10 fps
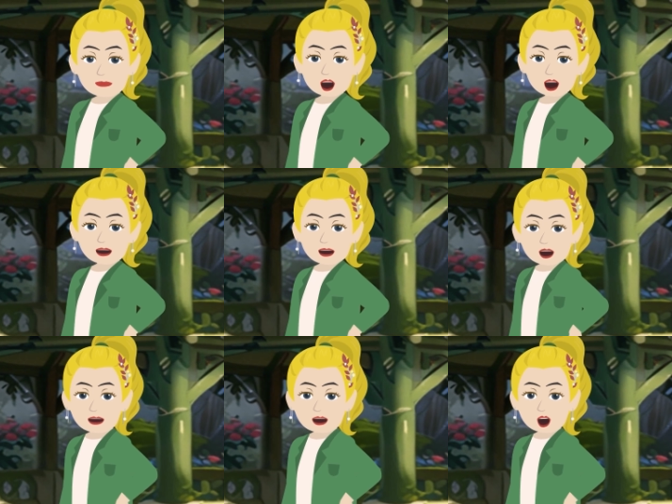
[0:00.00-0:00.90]
even if you
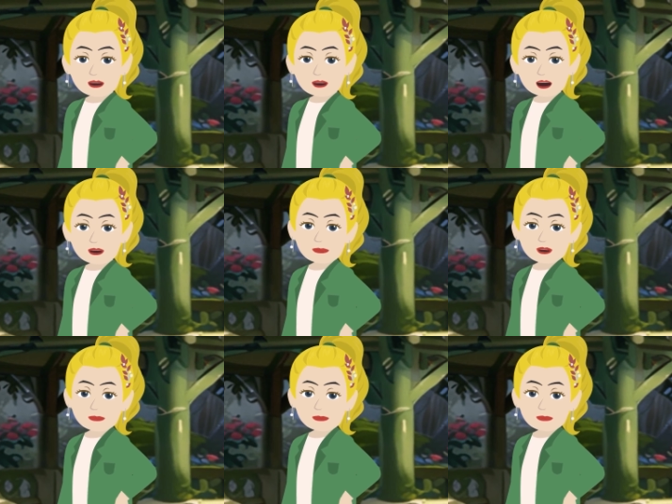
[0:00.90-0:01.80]
do not sit in the
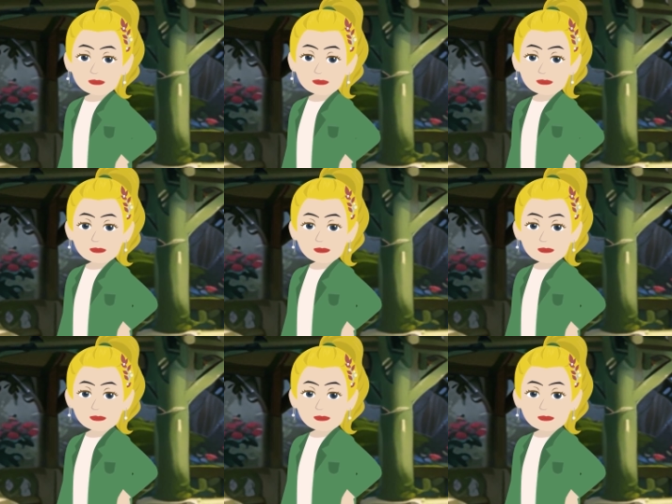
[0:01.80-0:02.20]
hot seat.